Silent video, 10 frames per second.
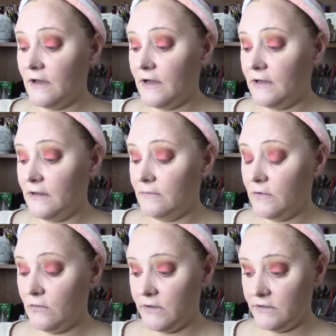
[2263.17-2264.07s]
I am
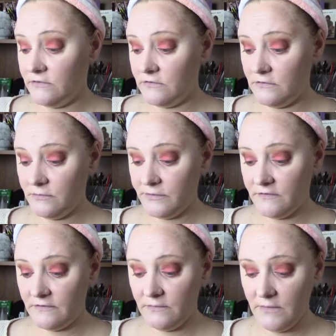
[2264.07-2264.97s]
going to put
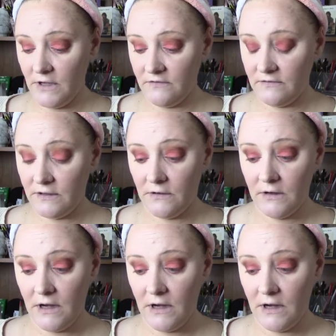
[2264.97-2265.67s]
some mascara